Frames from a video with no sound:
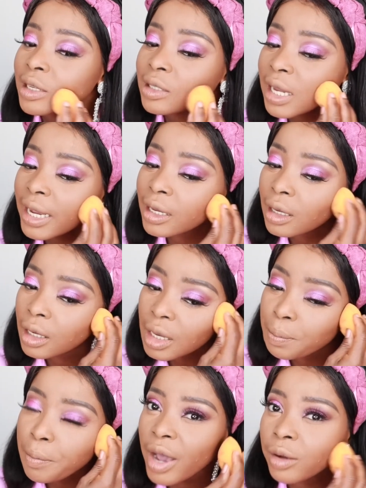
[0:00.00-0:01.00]
like
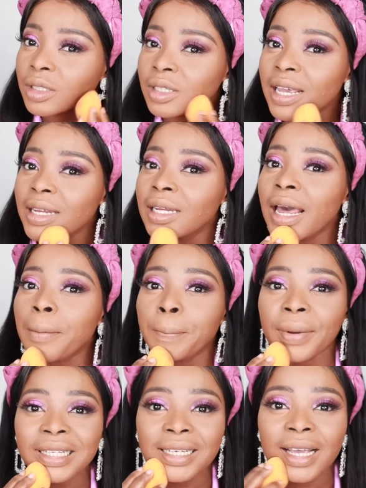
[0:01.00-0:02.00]
it melts in like
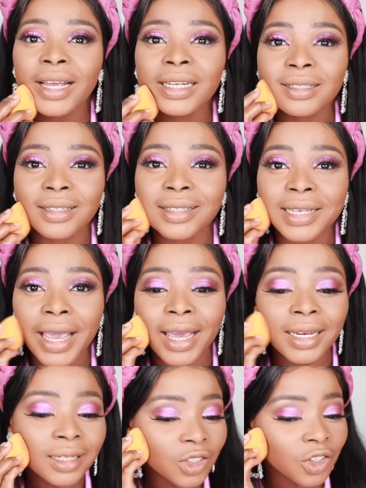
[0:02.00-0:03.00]
butter into the
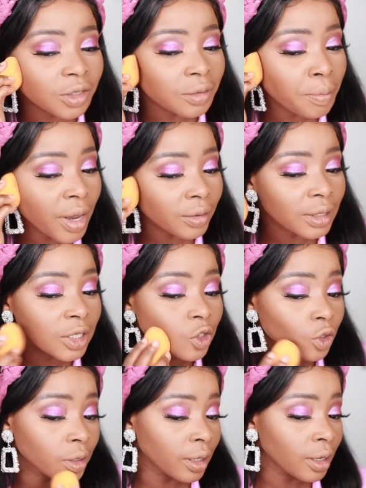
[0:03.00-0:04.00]
skin. It just melts
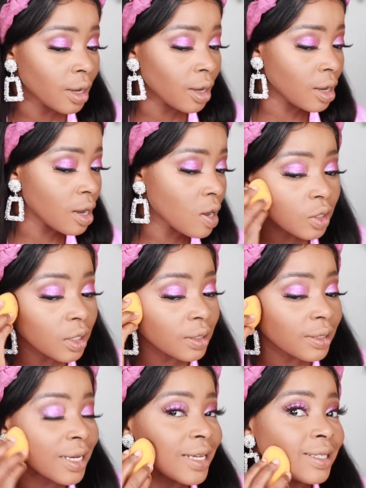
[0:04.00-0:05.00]
literally.
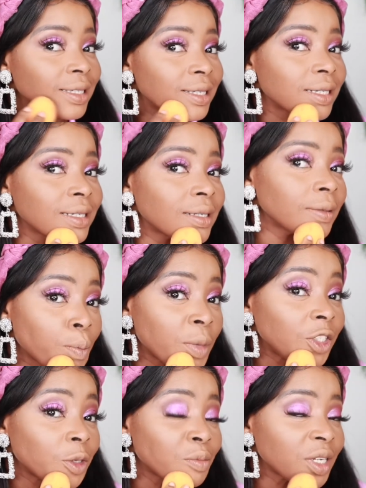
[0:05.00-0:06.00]
This is the
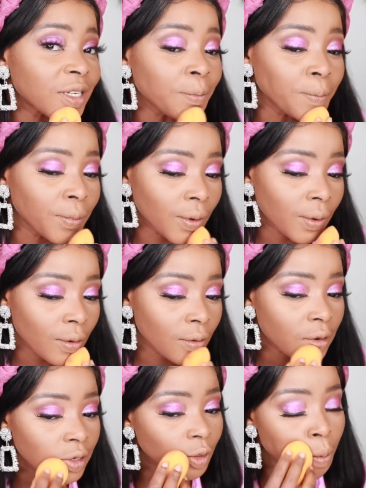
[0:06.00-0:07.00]
medium deep.
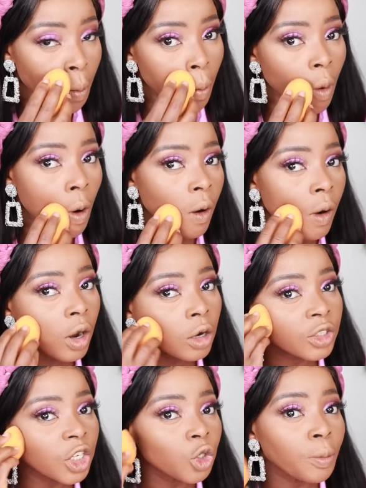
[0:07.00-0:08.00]
It's more
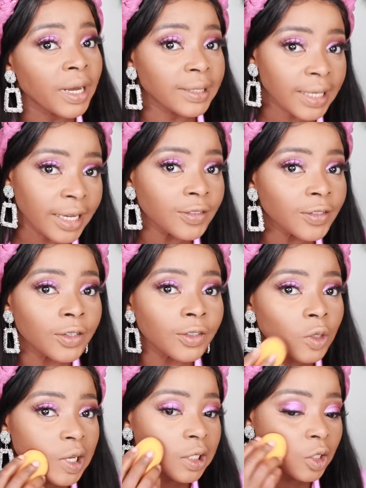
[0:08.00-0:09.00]
closer to my skin tone,
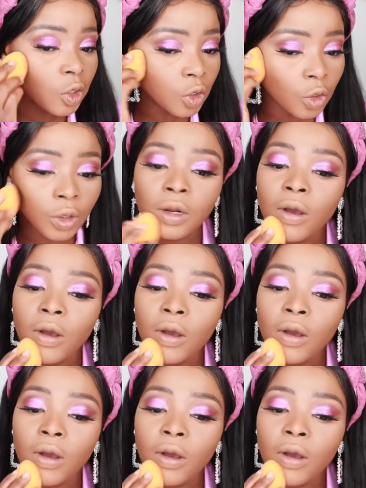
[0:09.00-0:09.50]
so I tend to do it